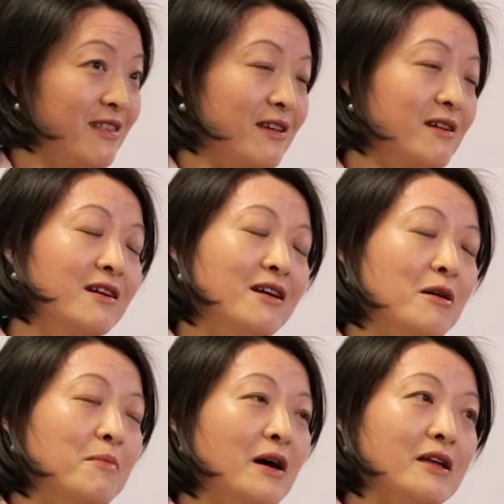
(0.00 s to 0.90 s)
I think
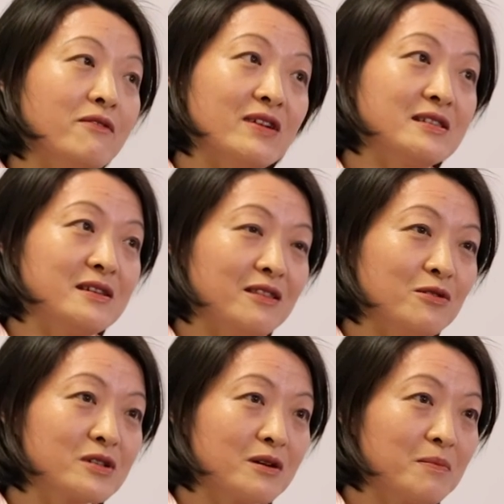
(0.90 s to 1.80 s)
by investing in
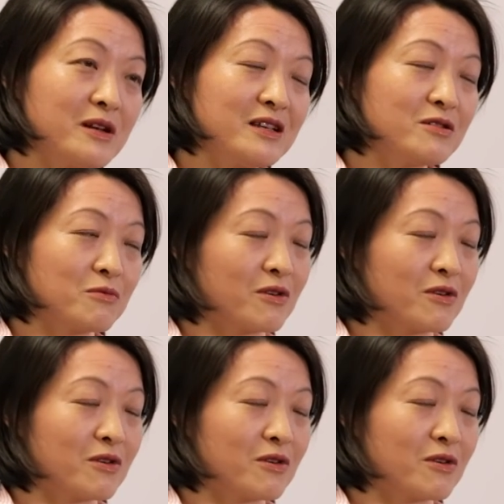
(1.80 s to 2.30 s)
those companies,